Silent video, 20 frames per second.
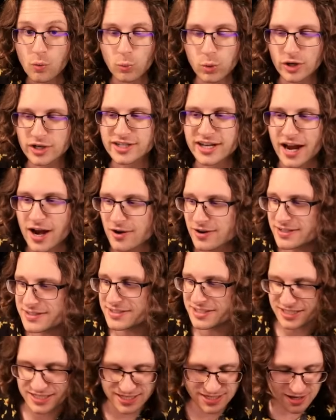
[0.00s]
We're
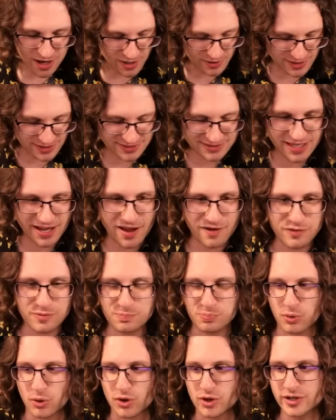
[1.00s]
guaranteed unless they haven't
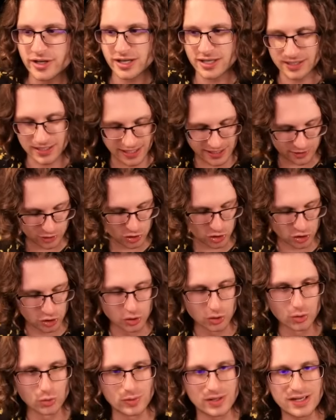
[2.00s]
pulled in like
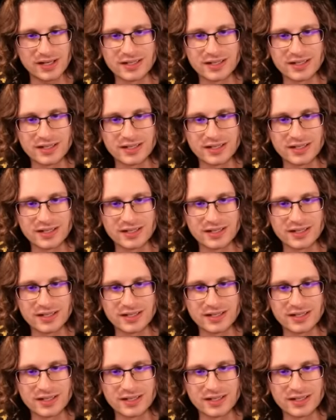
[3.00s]
2